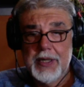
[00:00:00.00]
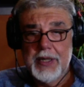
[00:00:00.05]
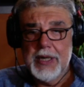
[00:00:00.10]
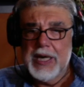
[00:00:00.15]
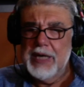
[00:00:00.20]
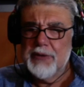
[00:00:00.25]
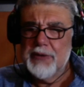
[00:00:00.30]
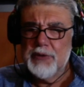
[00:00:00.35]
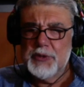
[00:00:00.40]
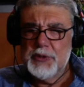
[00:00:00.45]
I
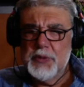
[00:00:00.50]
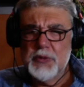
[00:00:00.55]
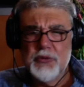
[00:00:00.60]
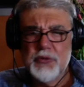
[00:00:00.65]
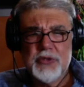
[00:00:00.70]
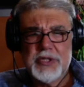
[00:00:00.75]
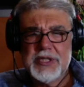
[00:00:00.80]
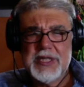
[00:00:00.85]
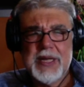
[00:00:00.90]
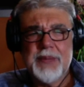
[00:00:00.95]
wish we would
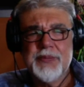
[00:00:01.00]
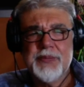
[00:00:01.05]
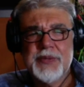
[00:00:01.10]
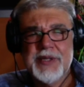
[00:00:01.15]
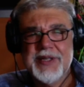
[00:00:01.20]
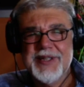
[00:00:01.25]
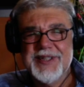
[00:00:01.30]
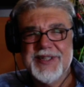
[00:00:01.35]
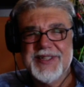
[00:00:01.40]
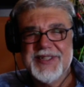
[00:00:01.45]
stop
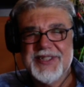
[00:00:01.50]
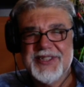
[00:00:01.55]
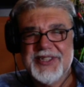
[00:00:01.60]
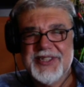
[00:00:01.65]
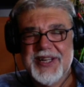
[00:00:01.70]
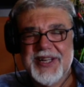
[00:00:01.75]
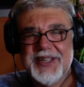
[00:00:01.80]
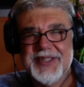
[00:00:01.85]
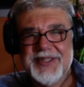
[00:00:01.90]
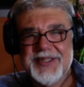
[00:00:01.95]
killing each
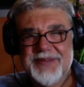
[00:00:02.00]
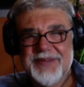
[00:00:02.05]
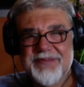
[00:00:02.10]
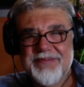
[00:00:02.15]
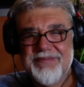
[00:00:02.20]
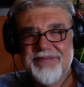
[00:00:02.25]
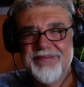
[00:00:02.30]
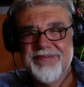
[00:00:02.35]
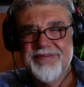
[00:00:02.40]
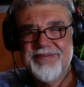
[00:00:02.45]
other.
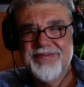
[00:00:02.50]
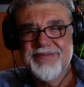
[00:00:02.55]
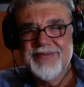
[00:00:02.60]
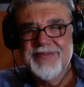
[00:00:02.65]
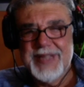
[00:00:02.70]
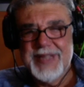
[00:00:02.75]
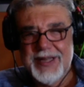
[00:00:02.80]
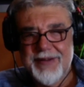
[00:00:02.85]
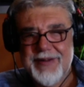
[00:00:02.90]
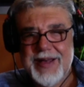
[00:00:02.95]

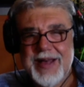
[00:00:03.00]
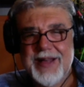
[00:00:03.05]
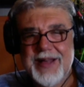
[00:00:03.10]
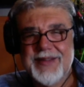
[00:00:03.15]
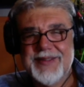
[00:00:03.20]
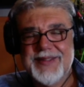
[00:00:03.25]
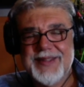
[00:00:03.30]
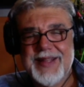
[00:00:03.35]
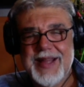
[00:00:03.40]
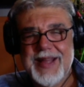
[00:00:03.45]
Have a
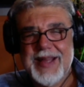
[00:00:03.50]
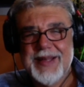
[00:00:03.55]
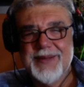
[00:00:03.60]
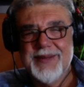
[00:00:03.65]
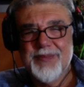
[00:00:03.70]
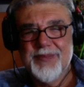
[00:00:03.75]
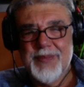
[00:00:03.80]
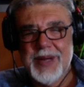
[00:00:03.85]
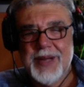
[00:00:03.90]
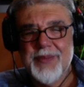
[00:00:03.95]
healthy day.
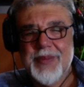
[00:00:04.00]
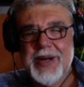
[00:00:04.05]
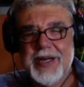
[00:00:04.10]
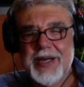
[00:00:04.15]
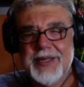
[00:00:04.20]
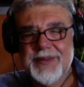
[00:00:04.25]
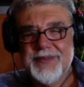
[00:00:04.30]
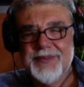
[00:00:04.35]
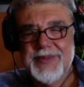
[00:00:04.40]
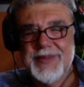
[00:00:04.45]
Bye-bye.
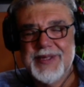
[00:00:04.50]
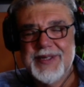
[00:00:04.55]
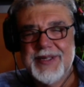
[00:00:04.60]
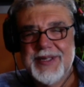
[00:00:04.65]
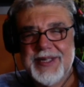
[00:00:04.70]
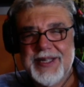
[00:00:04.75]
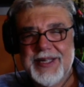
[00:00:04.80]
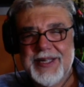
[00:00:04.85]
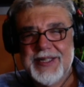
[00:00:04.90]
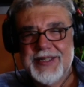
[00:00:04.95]

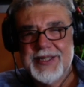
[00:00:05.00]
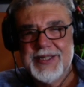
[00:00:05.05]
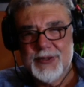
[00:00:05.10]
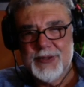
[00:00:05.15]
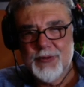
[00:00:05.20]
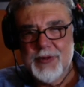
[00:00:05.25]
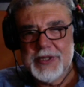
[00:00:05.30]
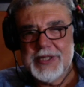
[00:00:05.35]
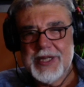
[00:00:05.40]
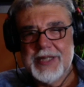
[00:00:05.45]
This
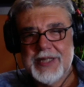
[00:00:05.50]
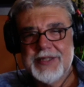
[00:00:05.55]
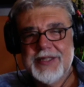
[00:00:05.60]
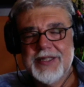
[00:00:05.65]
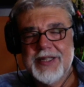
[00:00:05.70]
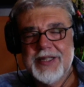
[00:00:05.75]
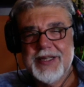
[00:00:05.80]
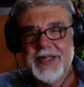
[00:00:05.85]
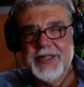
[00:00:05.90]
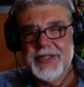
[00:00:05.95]
was
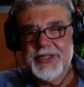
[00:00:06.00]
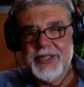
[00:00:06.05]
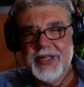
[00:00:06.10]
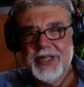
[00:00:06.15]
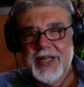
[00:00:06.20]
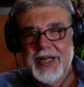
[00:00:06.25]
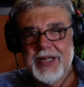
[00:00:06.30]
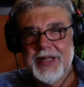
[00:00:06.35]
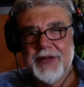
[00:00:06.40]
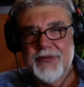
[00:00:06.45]
Atilla
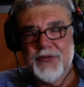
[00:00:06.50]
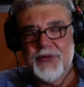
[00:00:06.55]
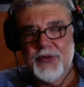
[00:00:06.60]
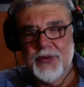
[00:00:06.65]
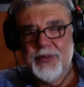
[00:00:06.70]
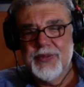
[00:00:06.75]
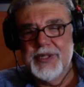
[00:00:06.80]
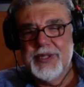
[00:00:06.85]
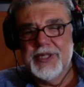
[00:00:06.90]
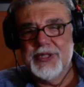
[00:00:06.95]
Yeşilada from
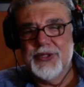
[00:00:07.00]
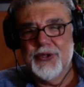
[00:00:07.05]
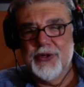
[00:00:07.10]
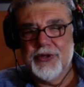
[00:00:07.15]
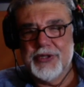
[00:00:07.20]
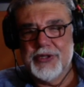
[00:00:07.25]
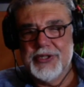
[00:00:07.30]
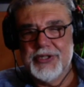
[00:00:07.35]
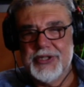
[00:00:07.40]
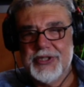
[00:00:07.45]
Real
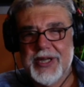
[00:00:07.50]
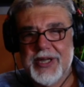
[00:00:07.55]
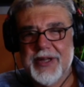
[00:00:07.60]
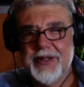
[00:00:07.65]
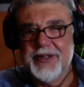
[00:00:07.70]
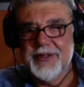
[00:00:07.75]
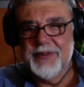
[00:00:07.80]
Turkey Channel.